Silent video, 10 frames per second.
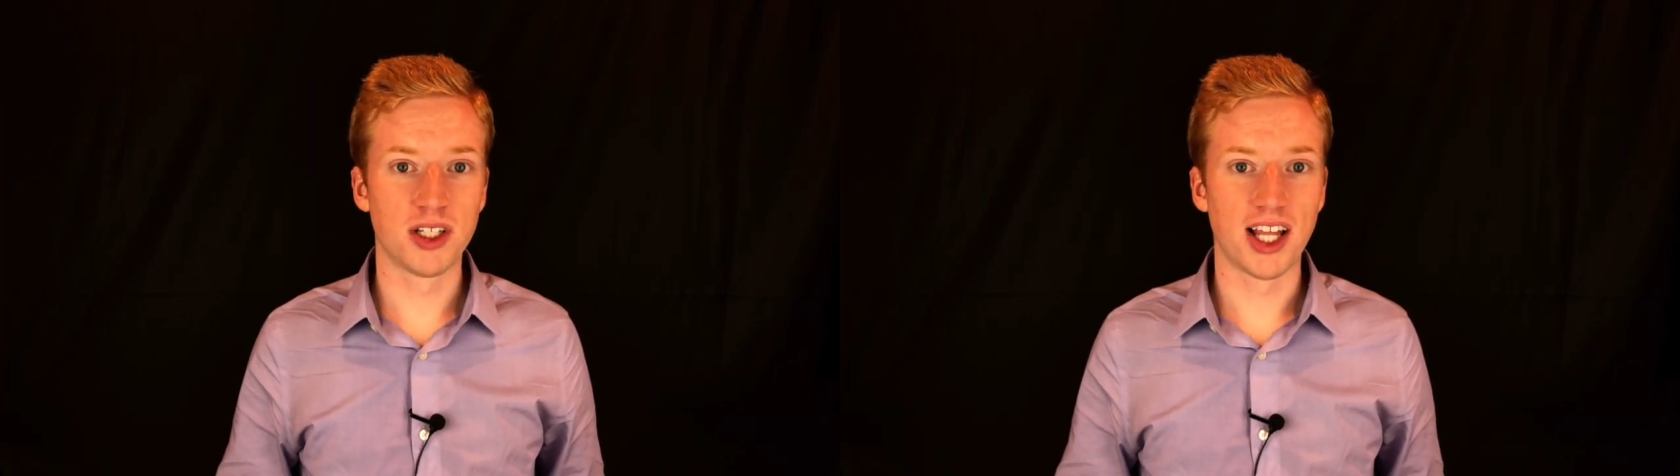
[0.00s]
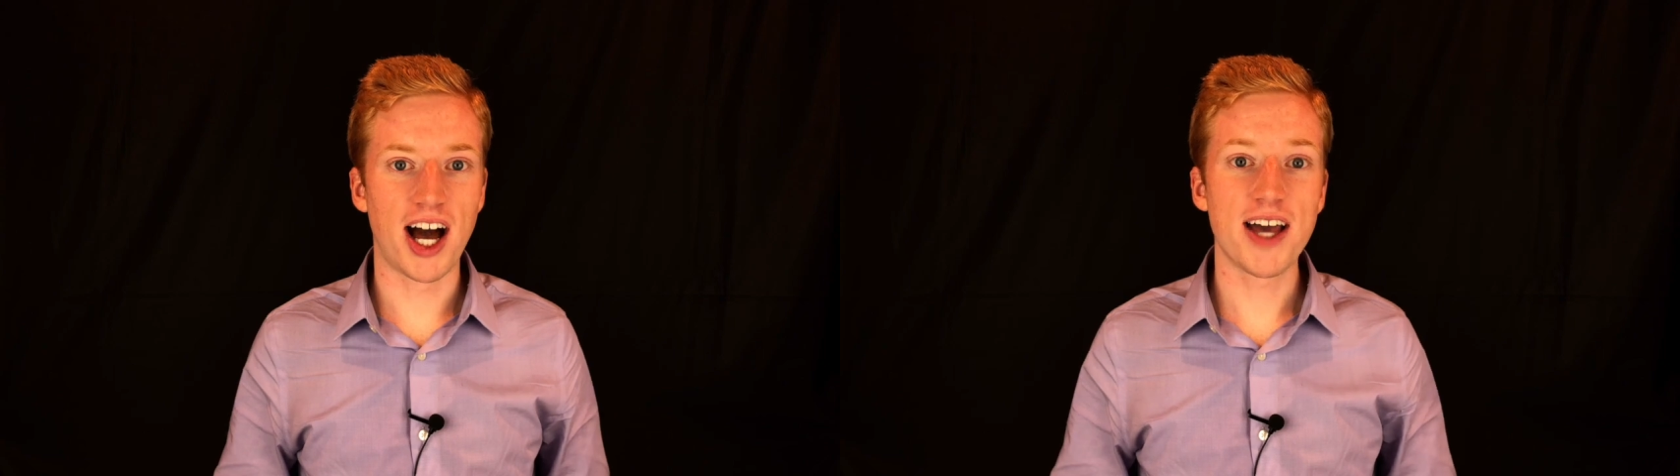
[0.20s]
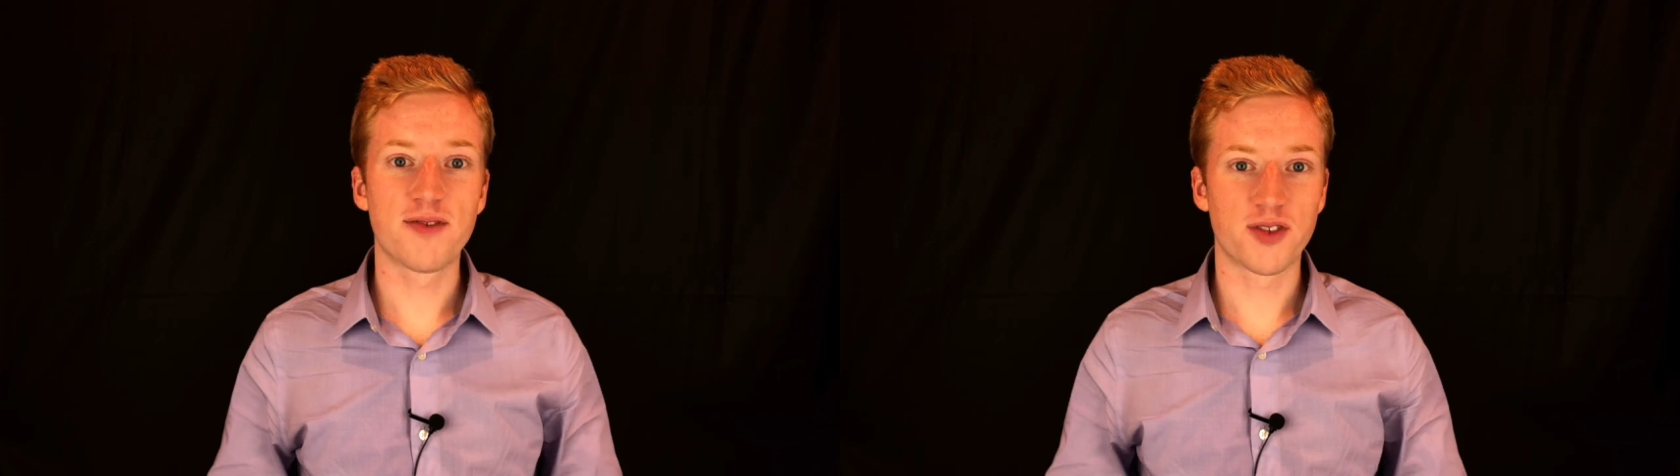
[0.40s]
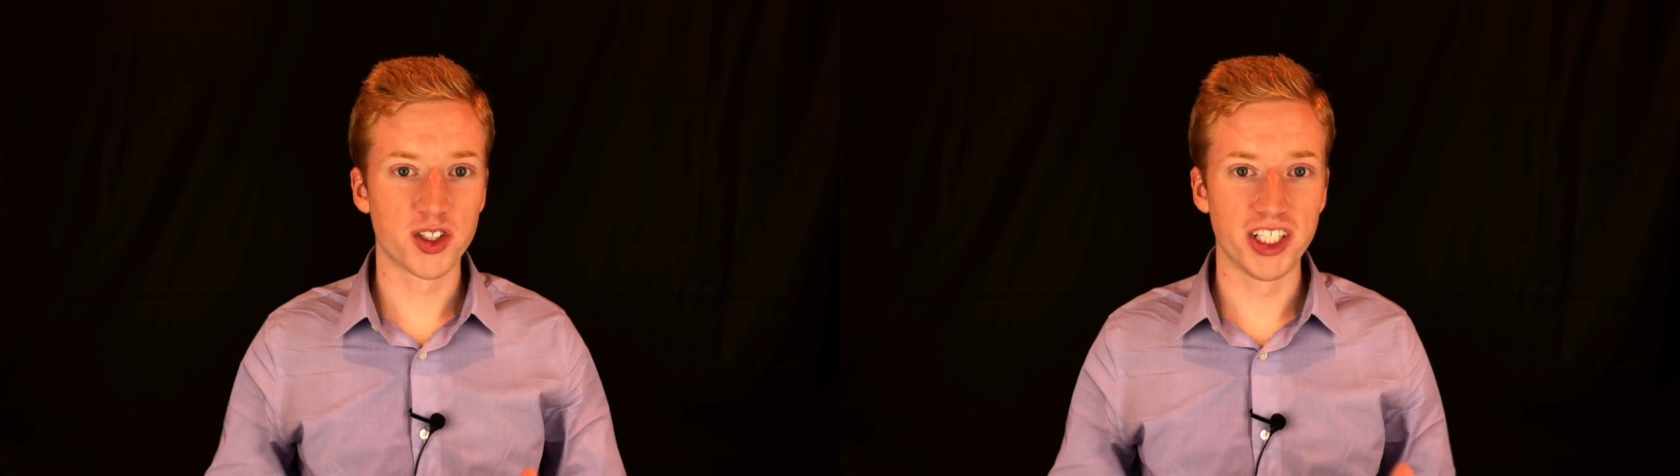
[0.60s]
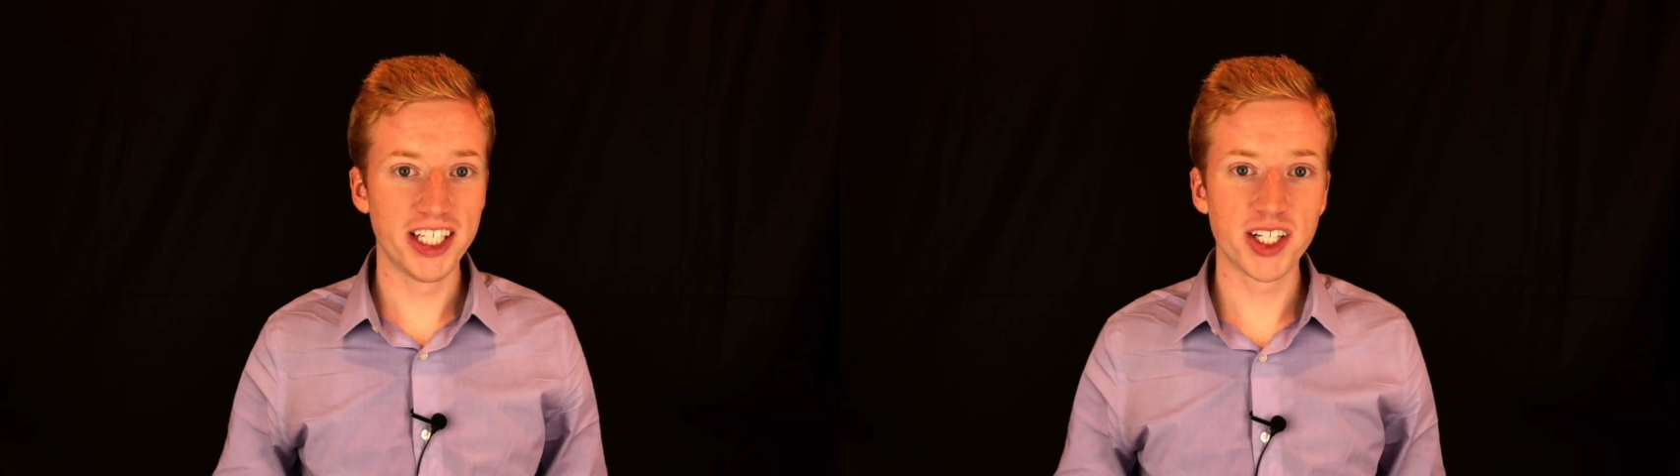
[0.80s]
alive
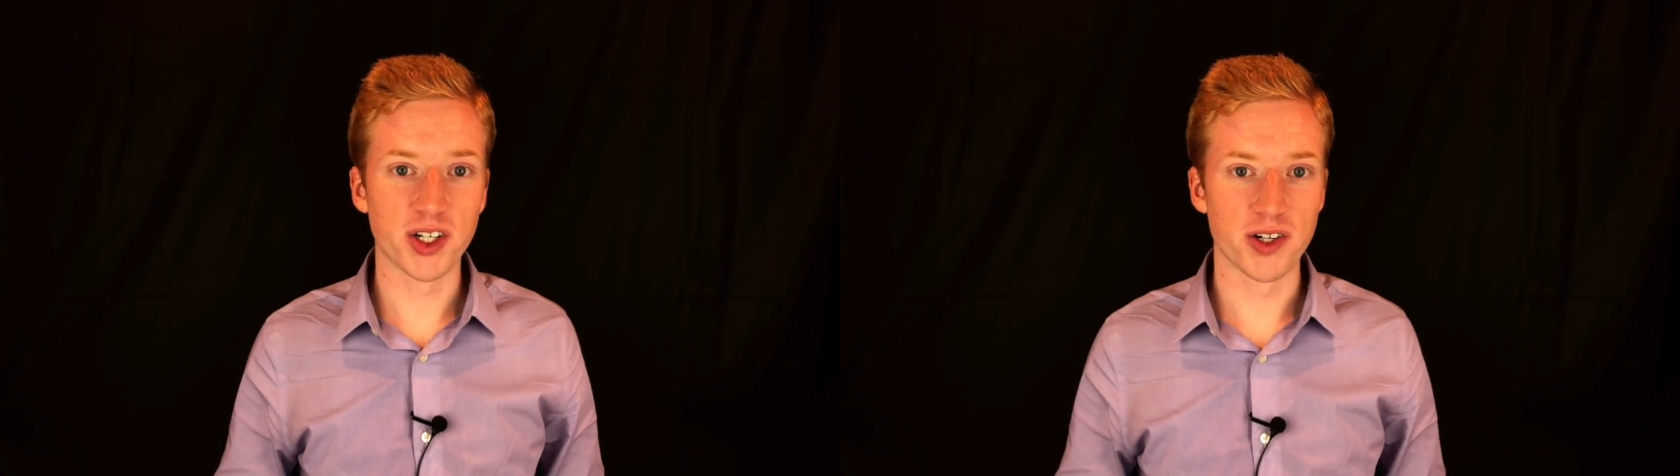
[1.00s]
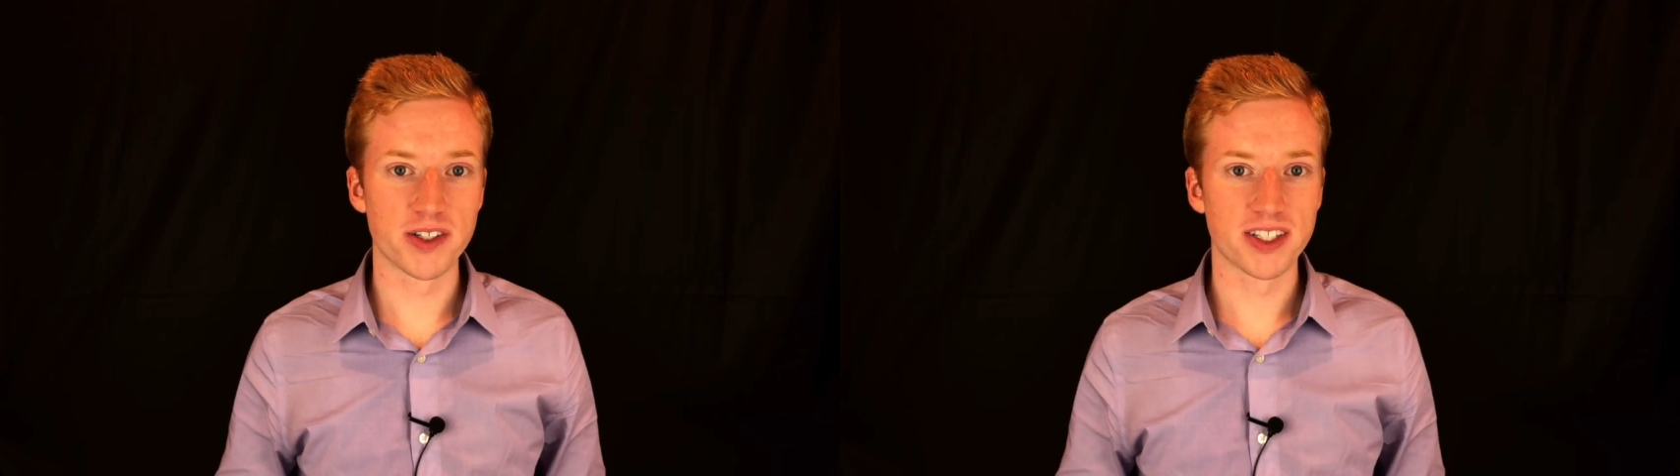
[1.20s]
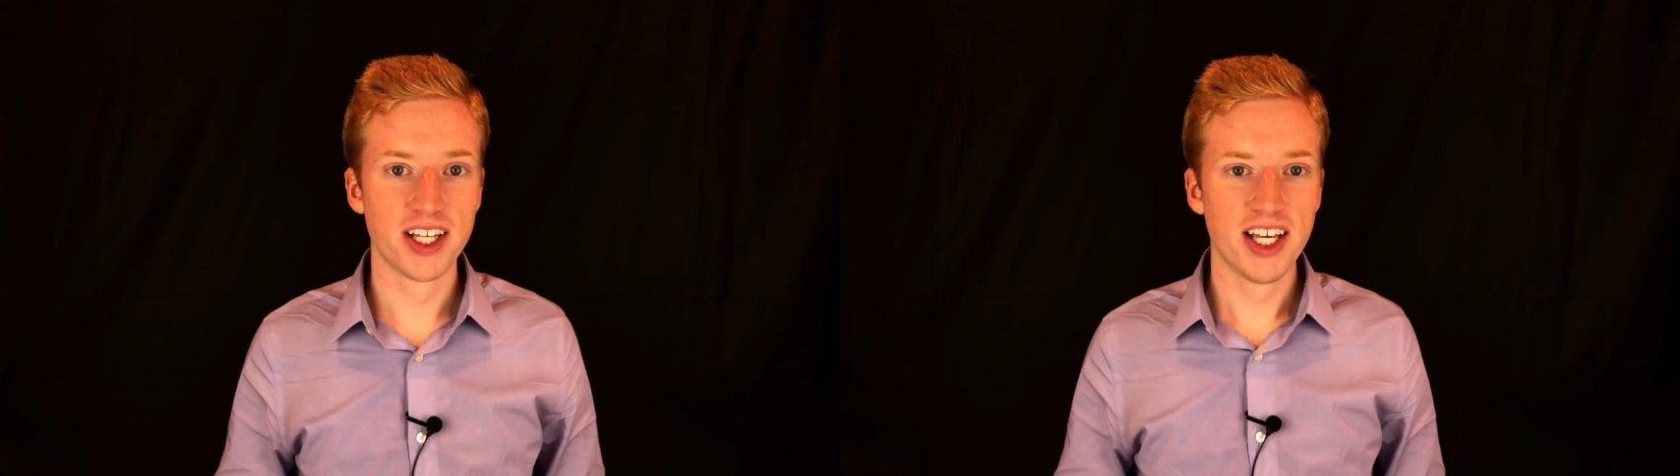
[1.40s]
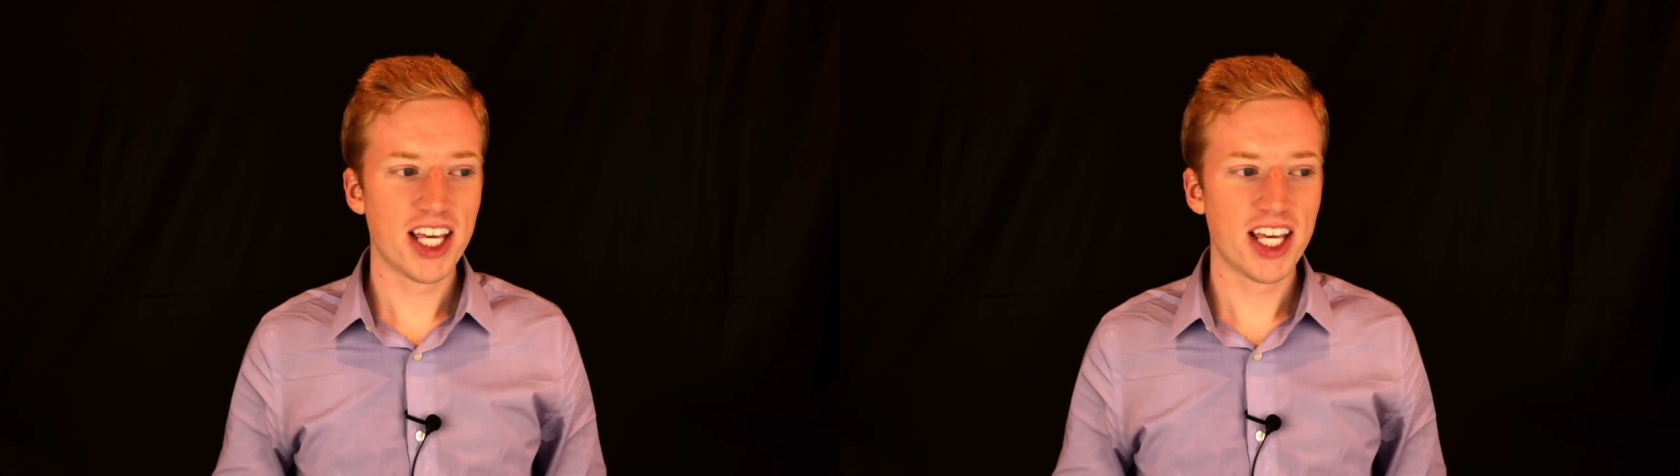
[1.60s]
for years.